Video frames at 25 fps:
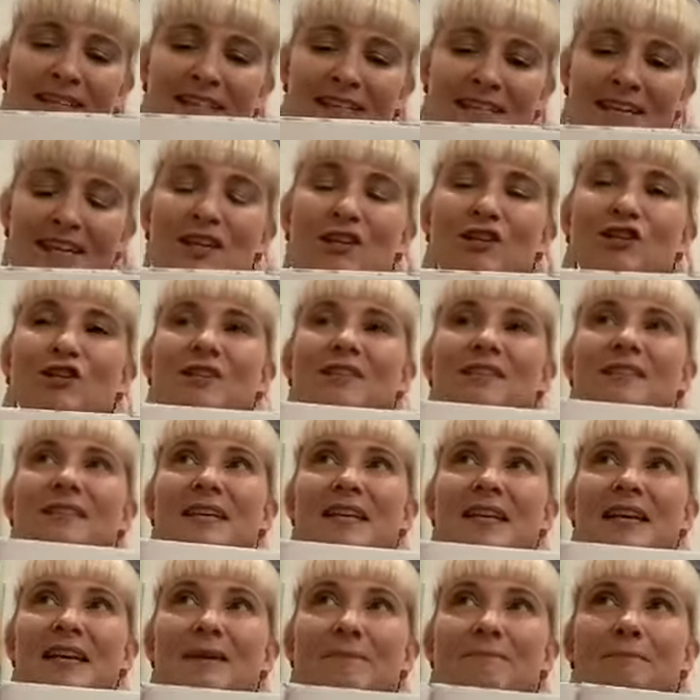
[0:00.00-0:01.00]
teaches
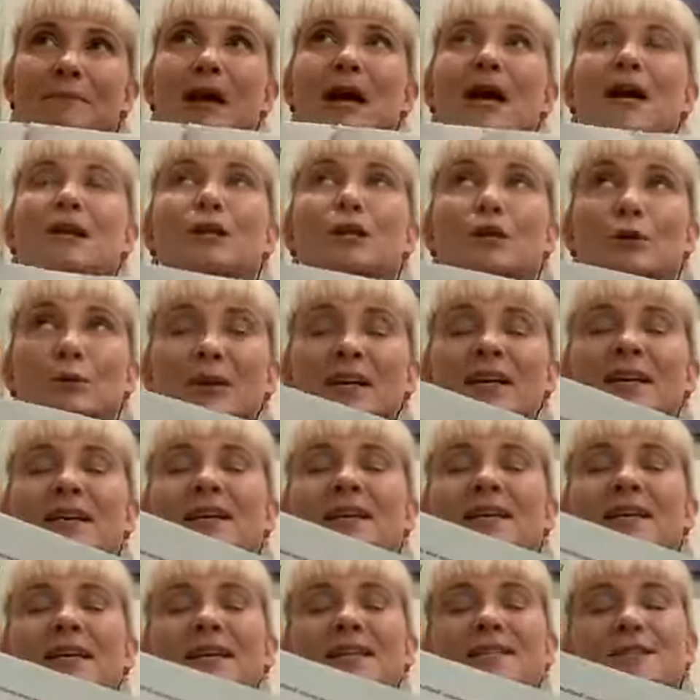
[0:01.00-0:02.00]
him,
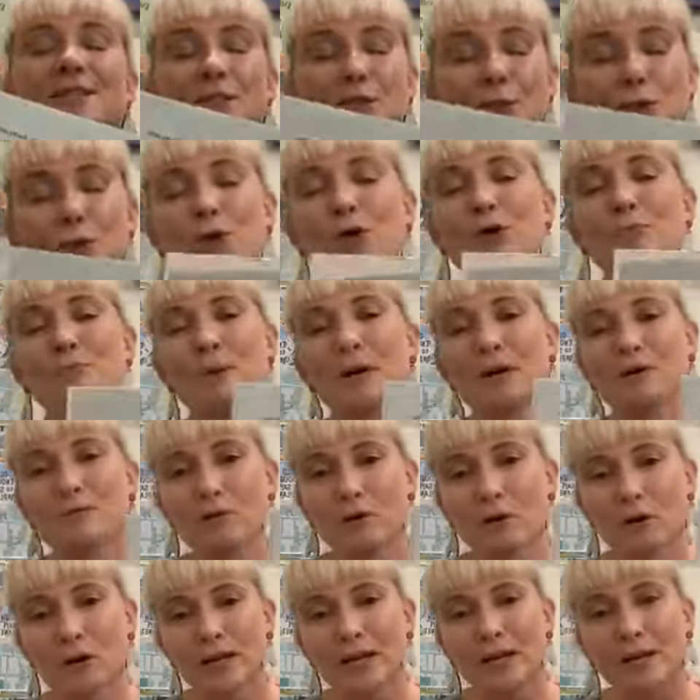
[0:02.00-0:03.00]
Louis is taught by
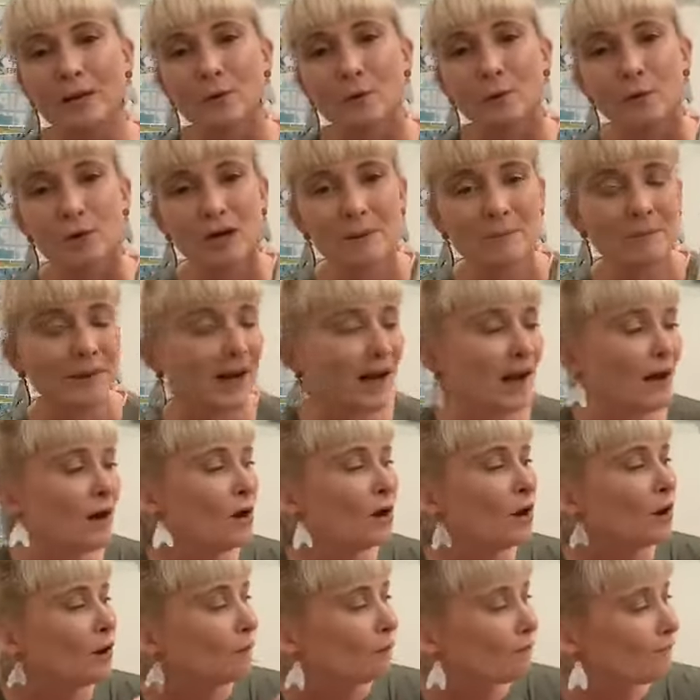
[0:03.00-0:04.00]
Rocky all about
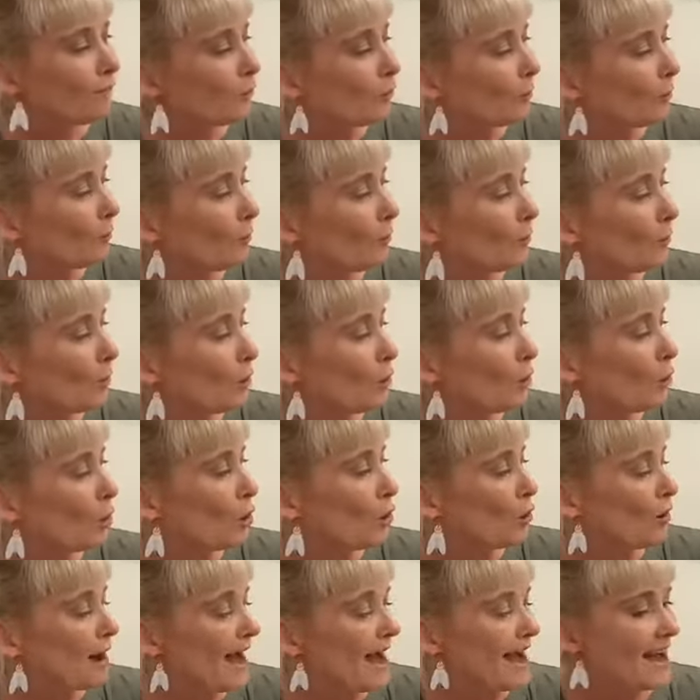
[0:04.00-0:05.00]

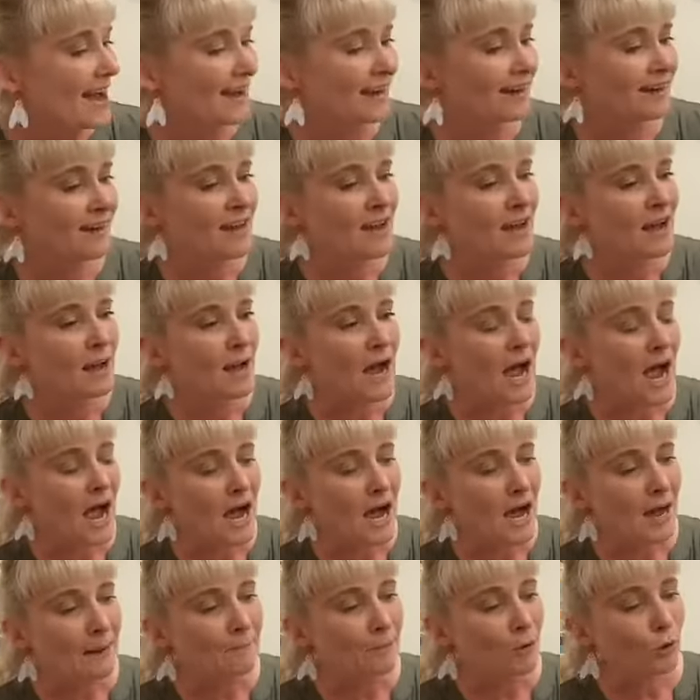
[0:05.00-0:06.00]
football and
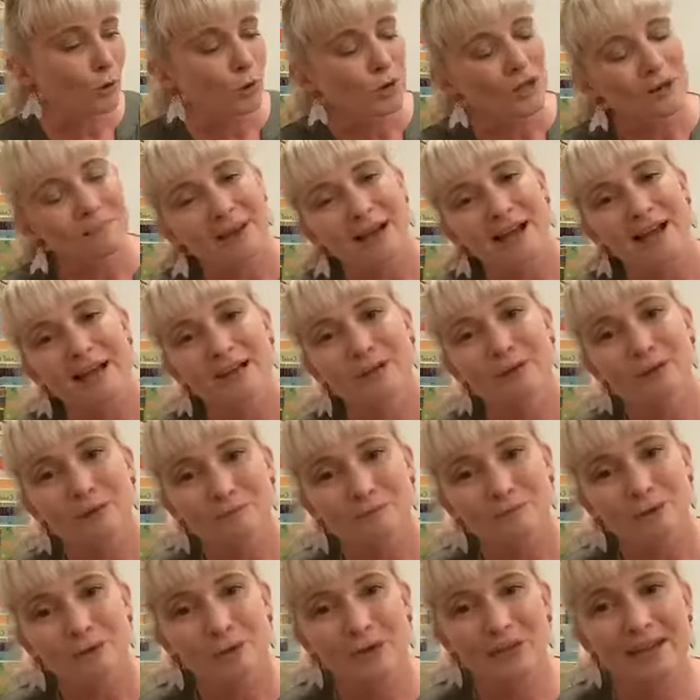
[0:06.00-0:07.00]
all about
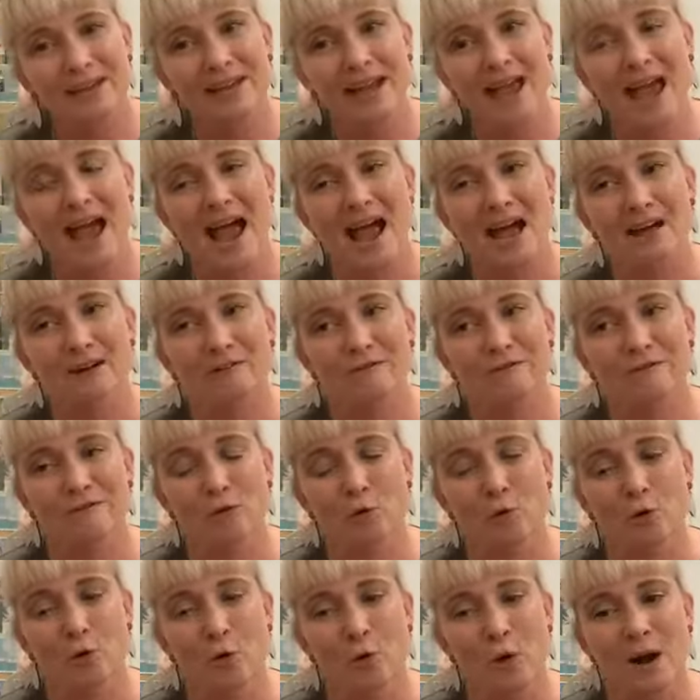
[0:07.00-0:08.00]
looking out
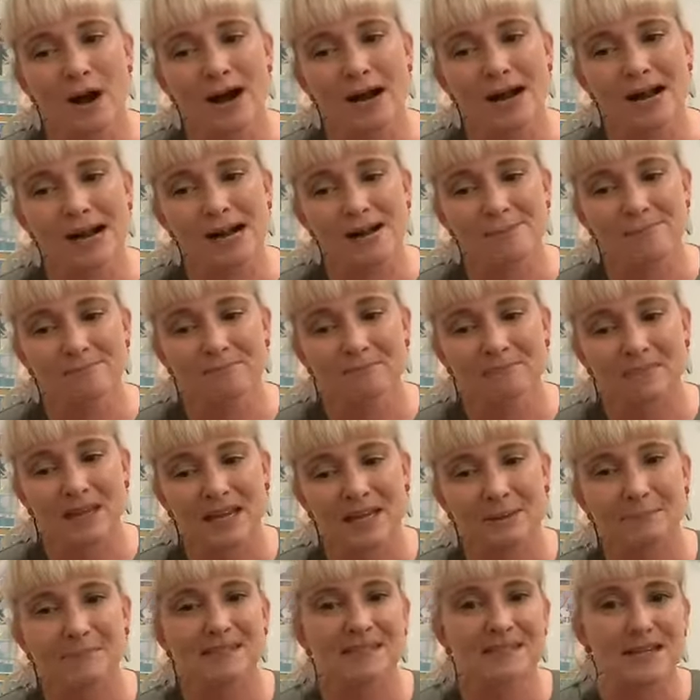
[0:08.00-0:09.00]
for
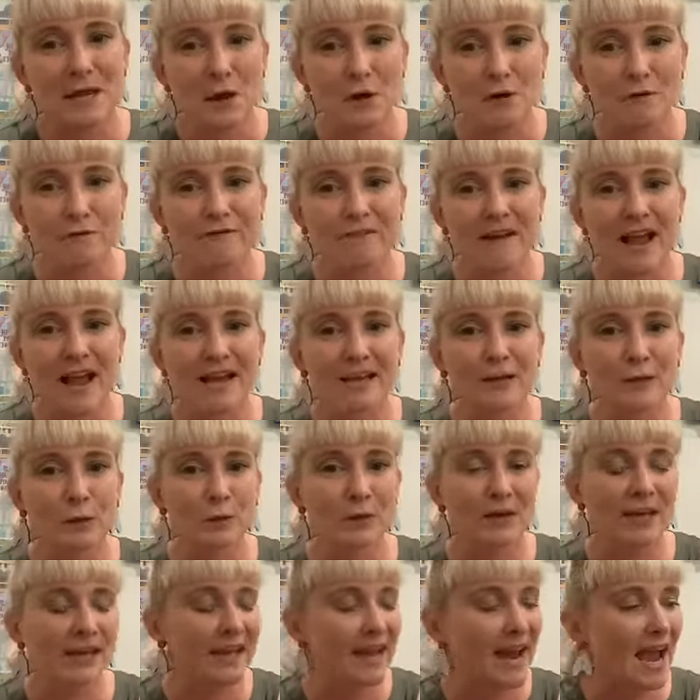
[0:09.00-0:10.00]
himself and
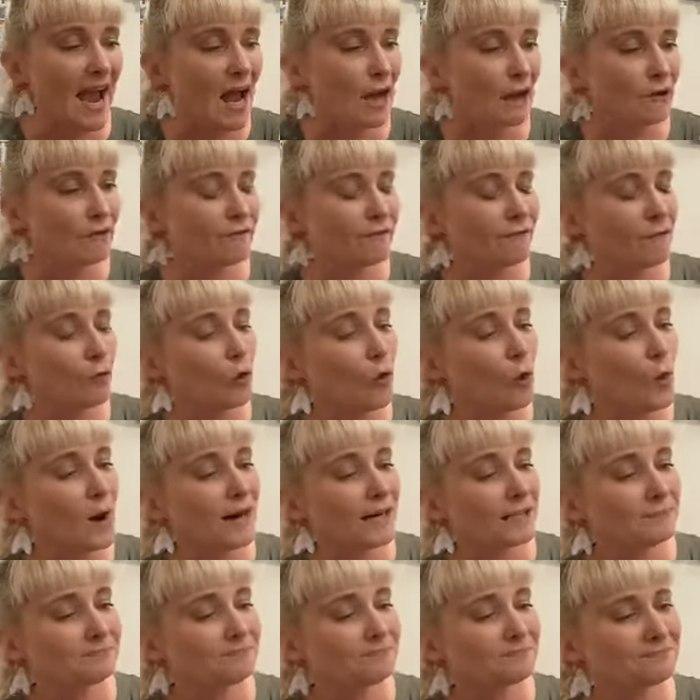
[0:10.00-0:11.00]
looking out
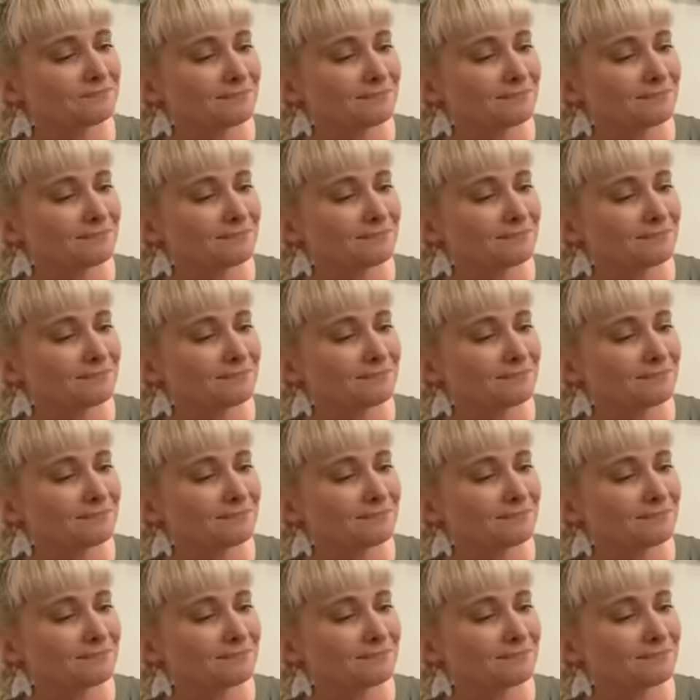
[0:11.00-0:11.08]
for